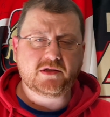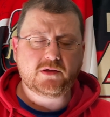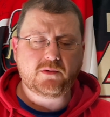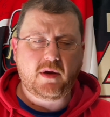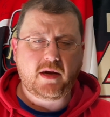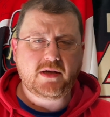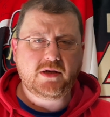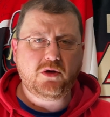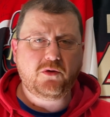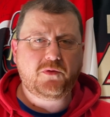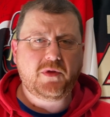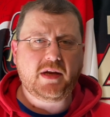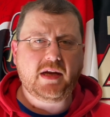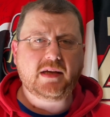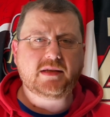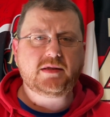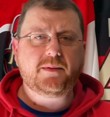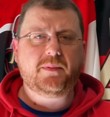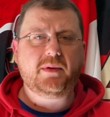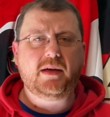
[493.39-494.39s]
So I do think
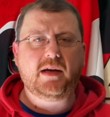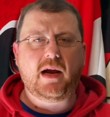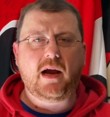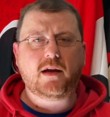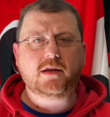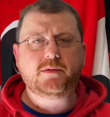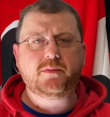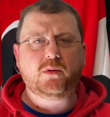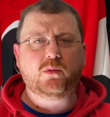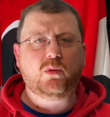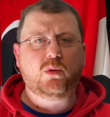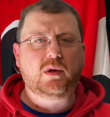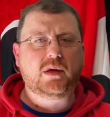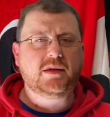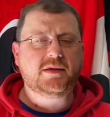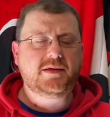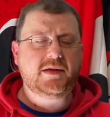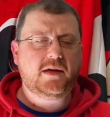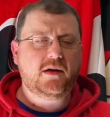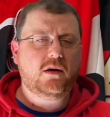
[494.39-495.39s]
it's something that Yzerman will
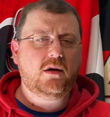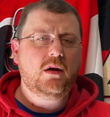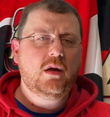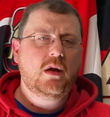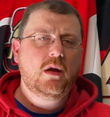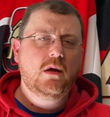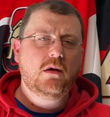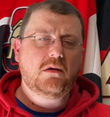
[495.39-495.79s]
consider.